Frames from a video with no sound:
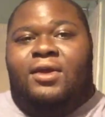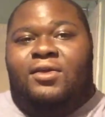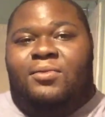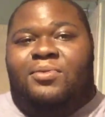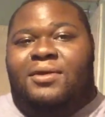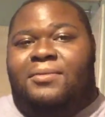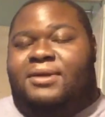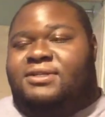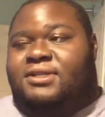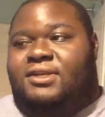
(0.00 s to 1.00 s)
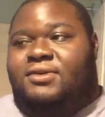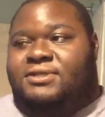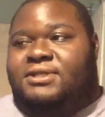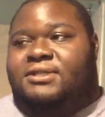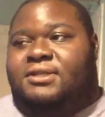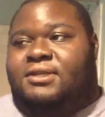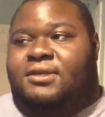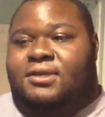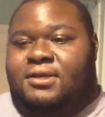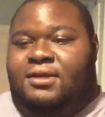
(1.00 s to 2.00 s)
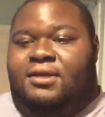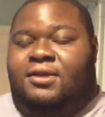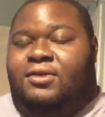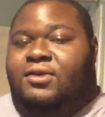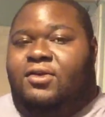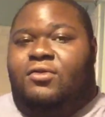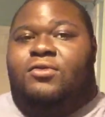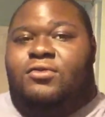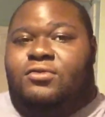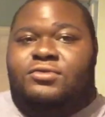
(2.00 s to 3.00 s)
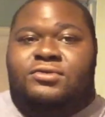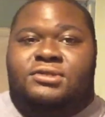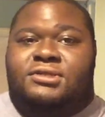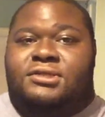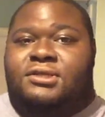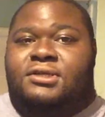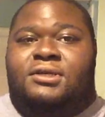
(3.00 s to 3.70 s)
you're pretty much using Google's